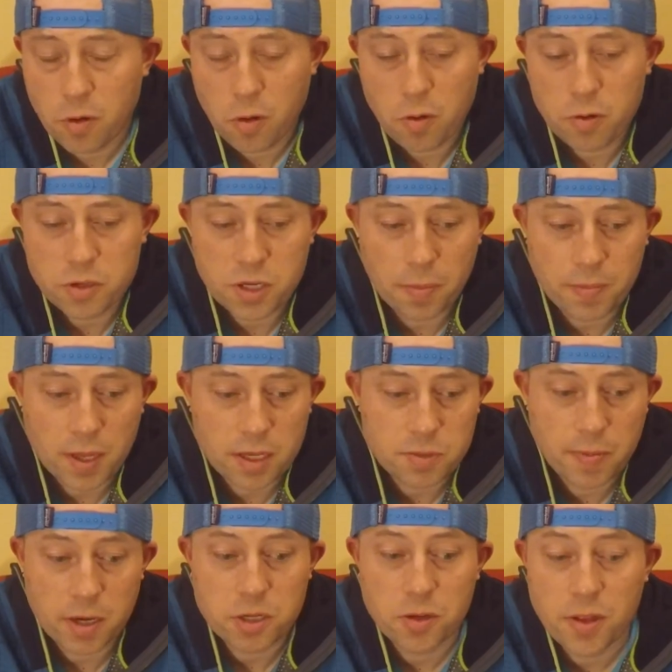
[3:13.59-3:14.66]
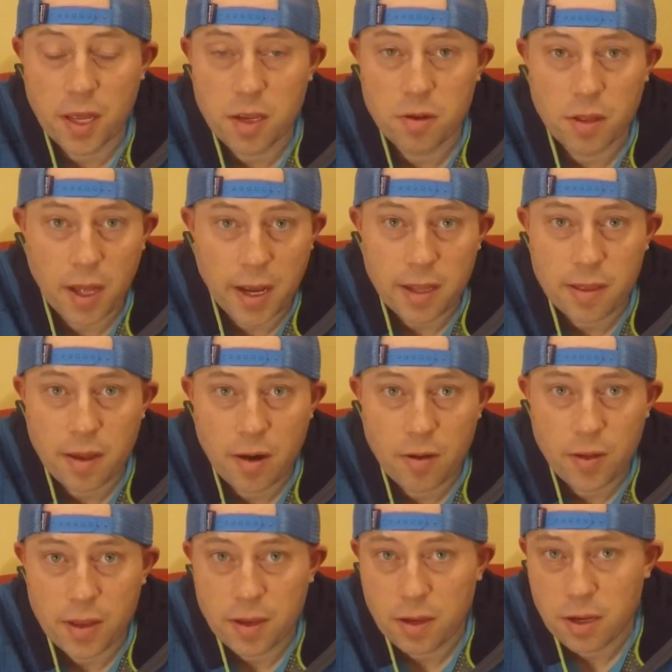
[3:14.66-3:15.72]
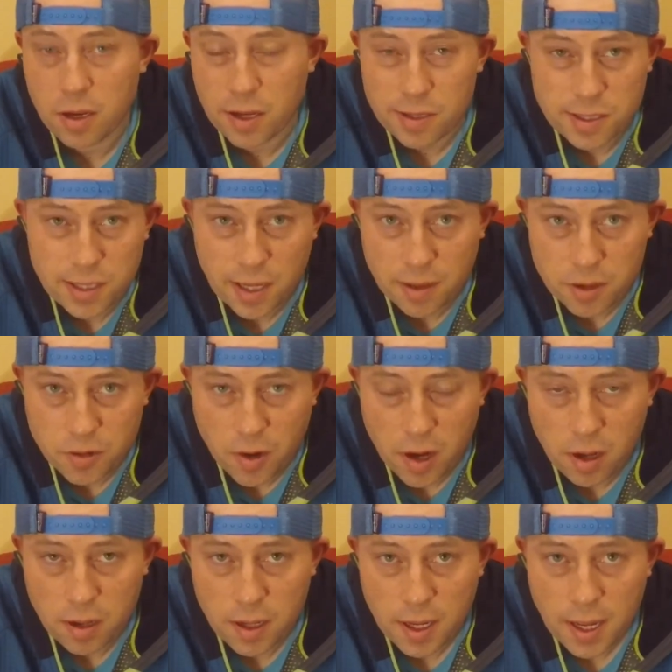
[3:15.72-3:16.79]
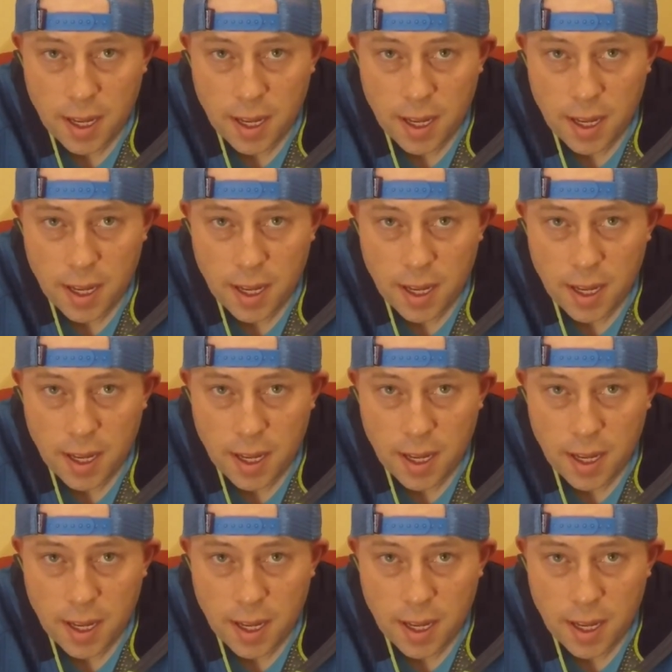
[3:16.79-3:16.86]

or there's something special that you like there that you didn't see in the trail,